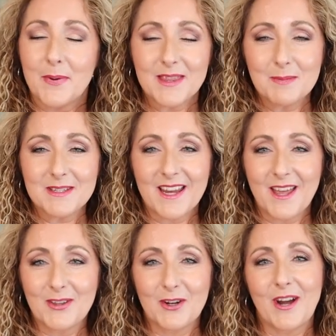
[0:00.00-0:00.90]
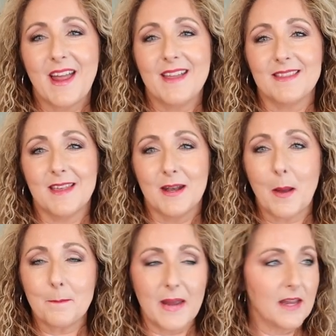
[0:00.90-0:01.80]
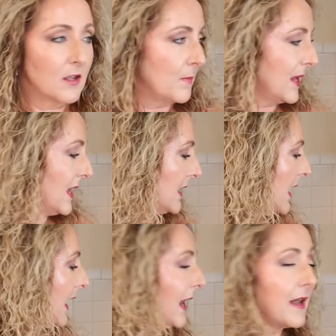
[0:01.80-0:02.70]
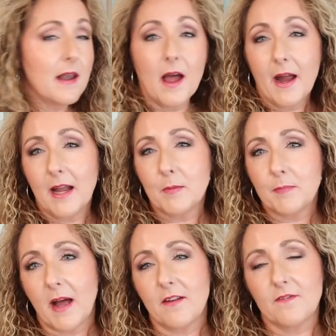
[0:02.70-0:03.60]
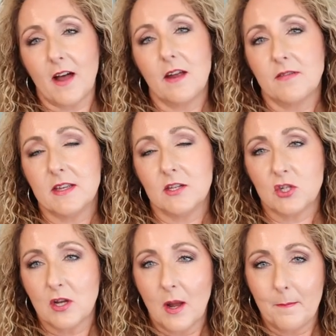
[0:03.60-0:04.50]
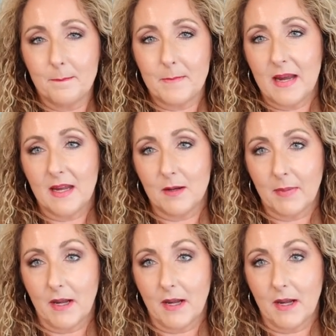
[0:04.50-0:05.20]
put them together and then bake them in a nine by five inch baking